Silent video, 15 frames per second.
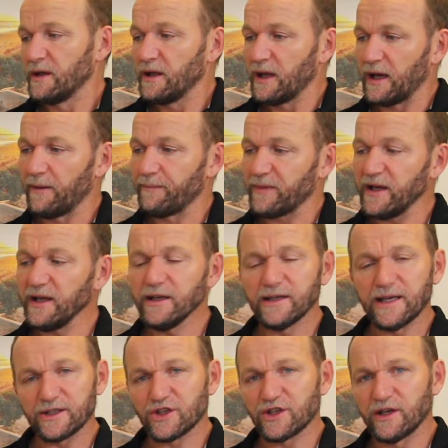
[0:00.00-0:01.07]
in a
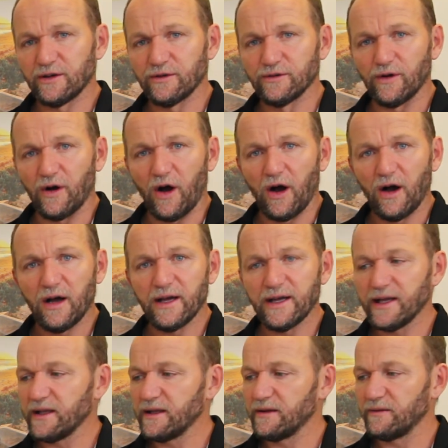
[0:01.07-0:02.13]
nutshell,
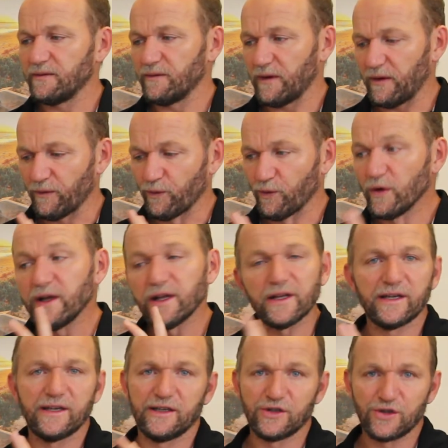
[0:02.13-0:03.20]
I
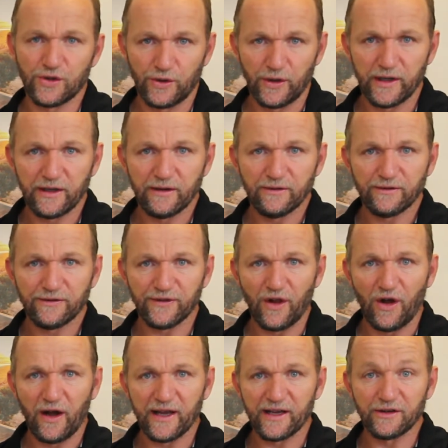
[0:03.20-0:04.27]
really enjoy
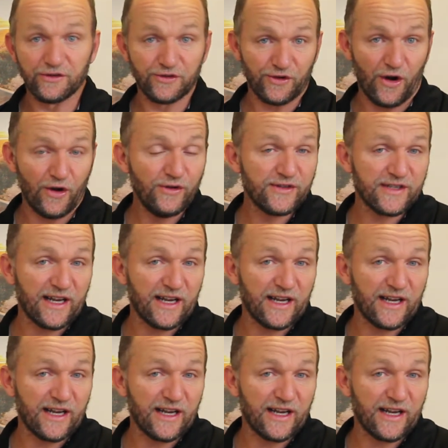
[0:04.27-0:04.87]
flying drones,